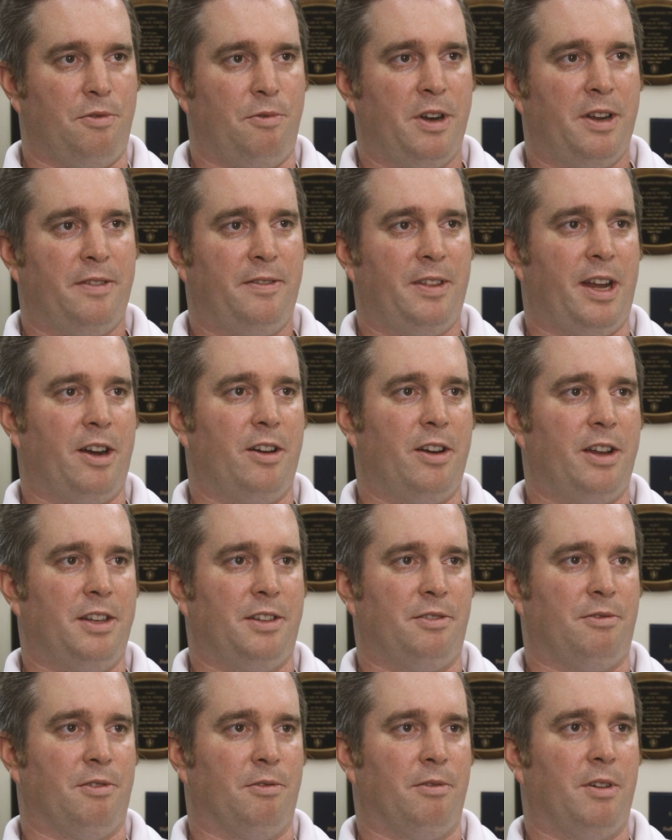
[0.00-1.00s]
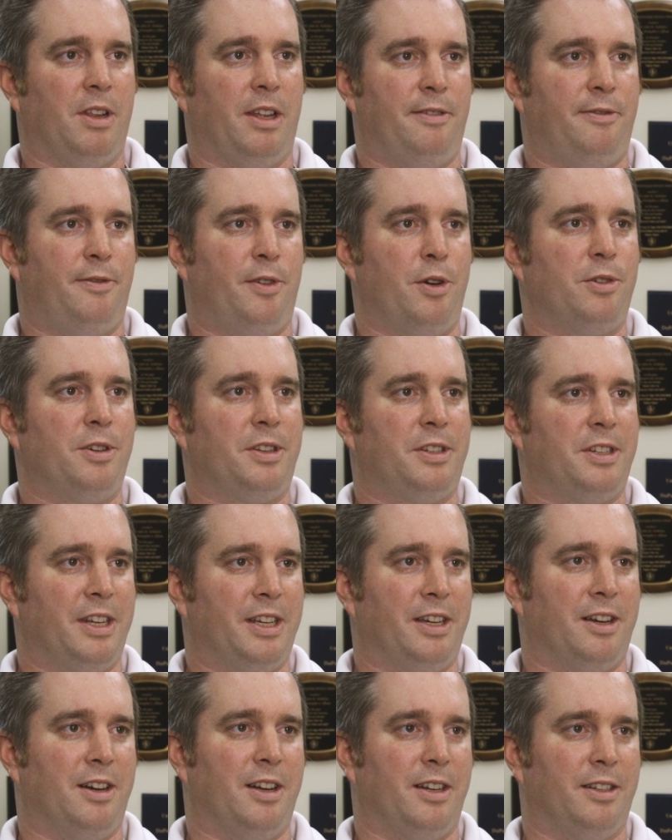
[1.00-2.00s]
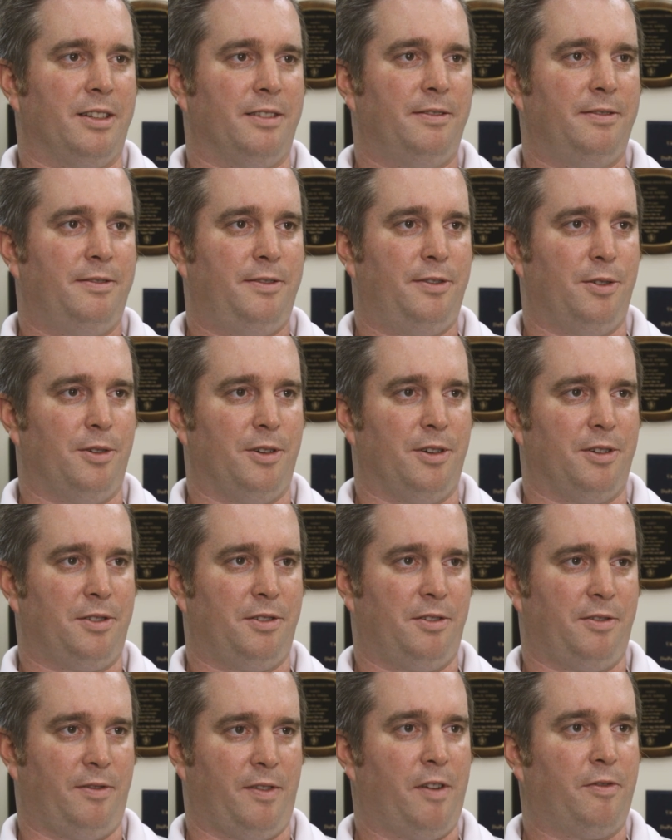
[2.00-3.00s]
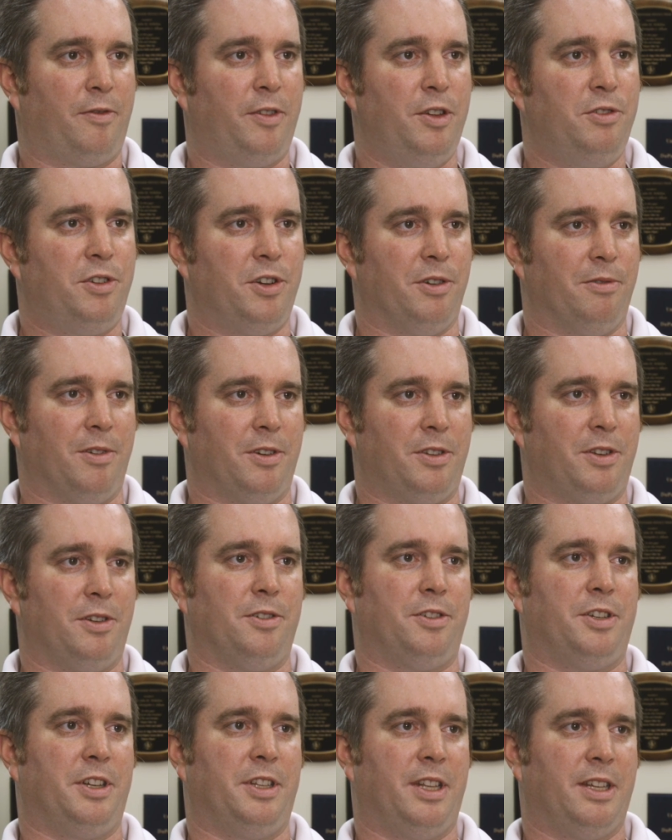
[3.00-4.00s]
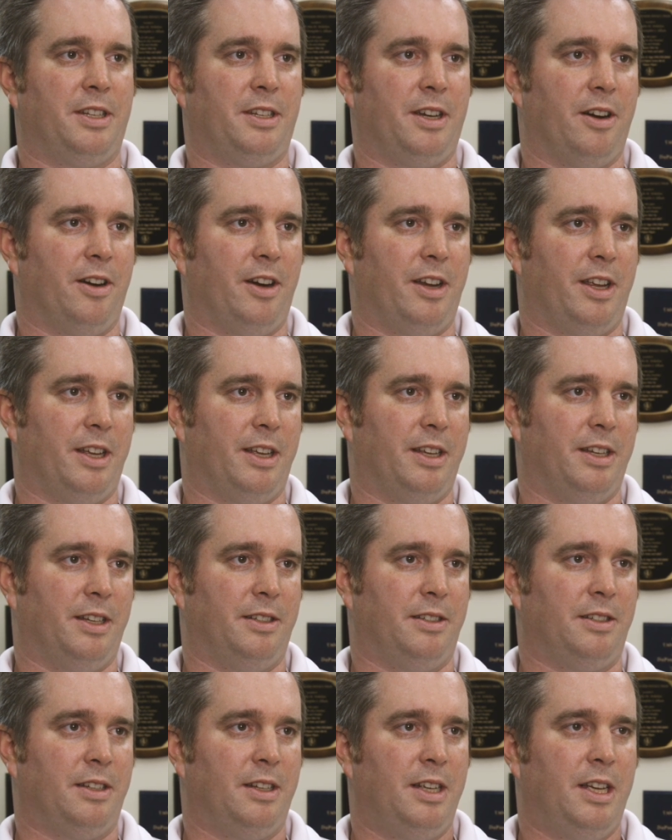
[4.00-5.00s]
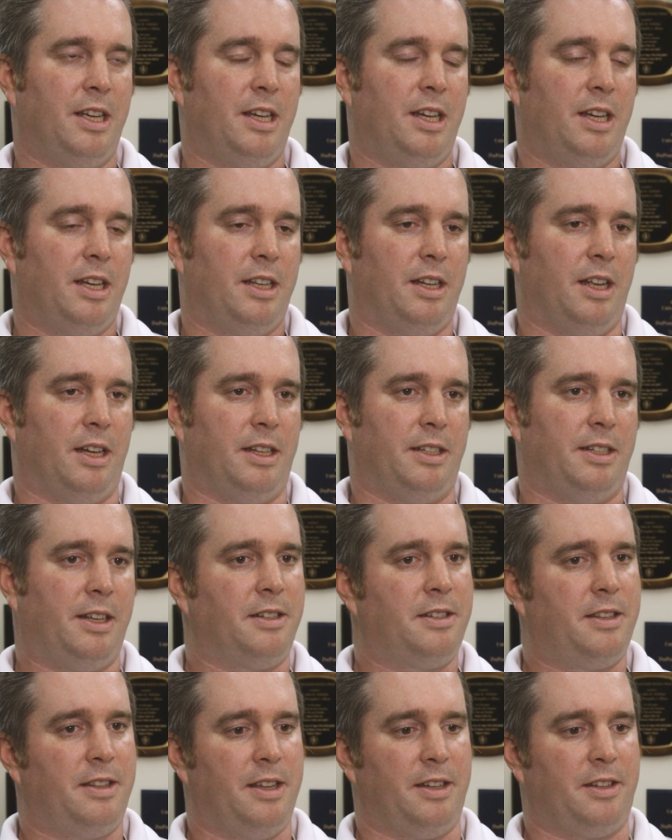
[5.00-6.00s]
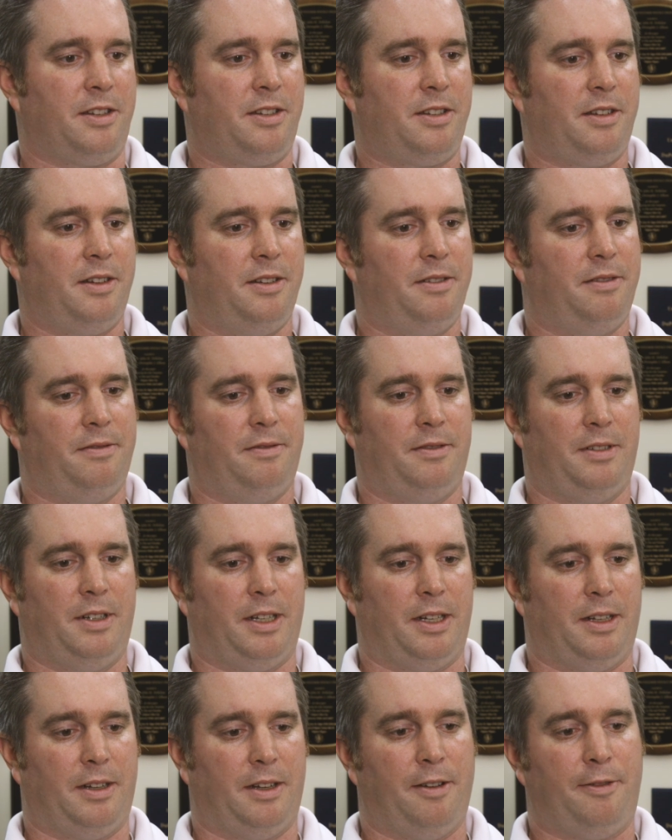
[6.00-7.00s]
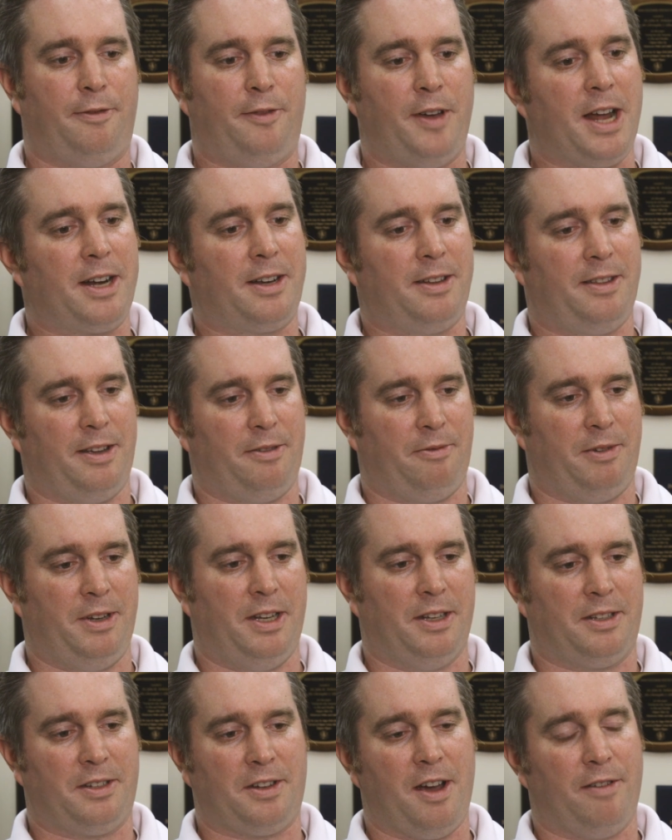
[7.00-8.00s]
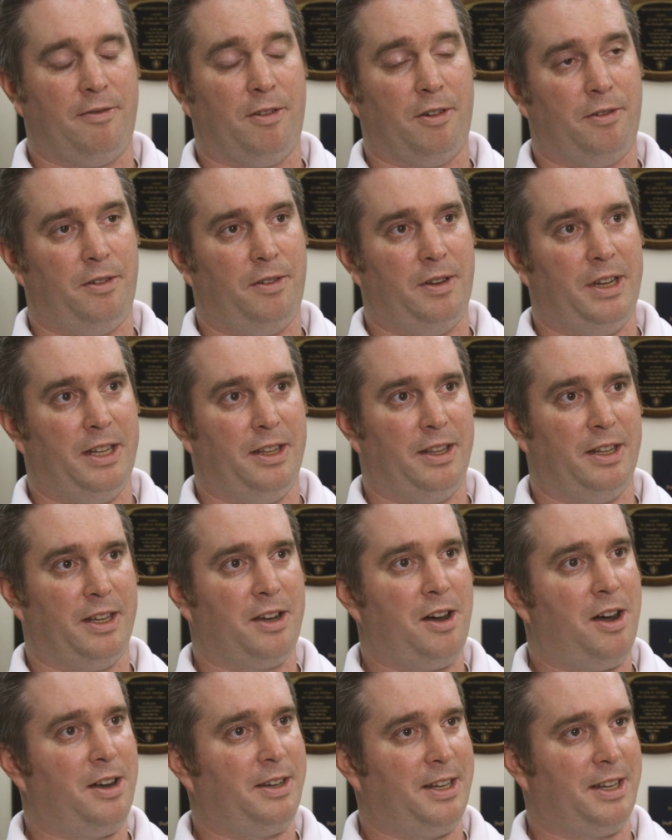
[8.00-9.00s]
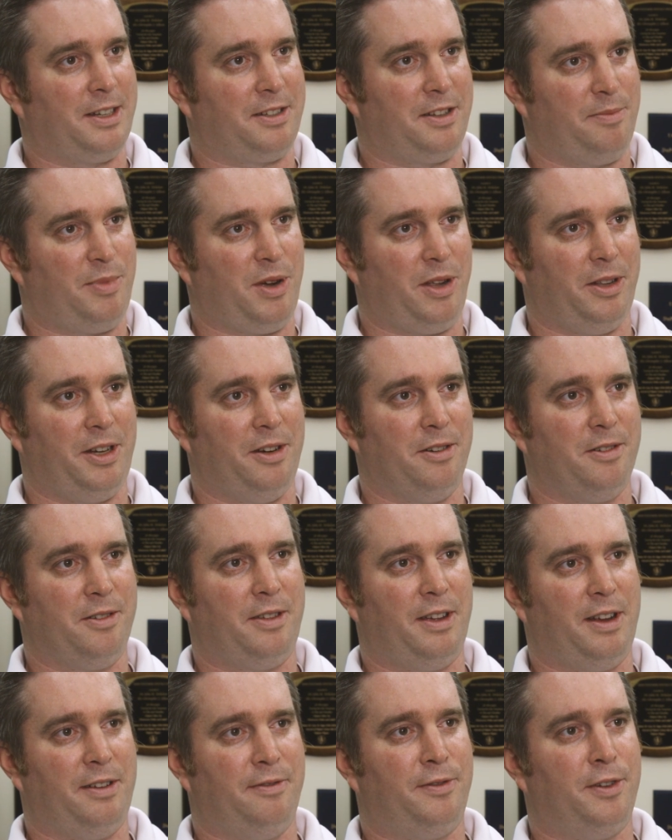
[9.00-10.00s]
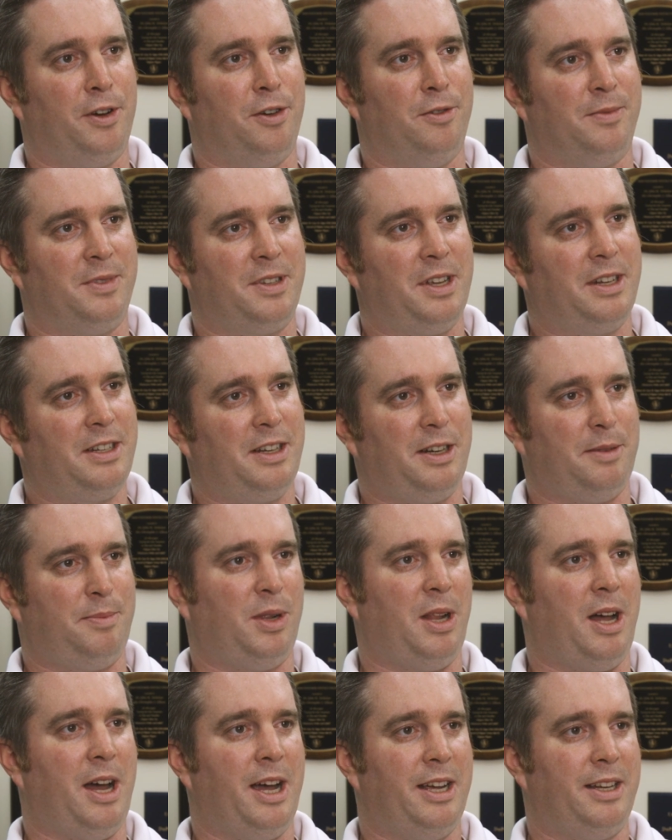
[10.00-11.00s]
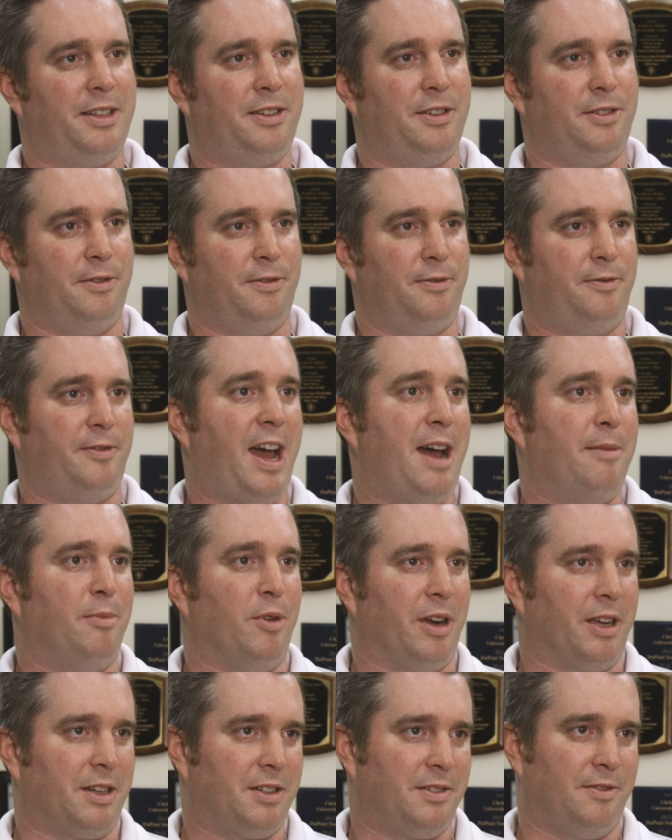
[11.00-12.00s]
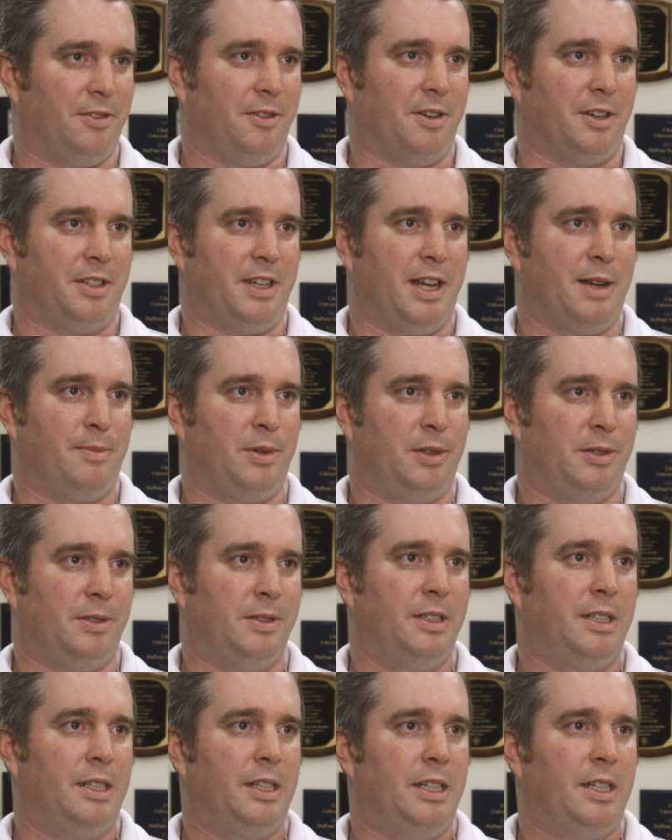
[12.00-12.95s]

One of the areas we're really focusing on for sort of our future research in this area is, uh, does this uh, effect that we discovered in the context of polyurethane foams, does it apply to fabrics, for example?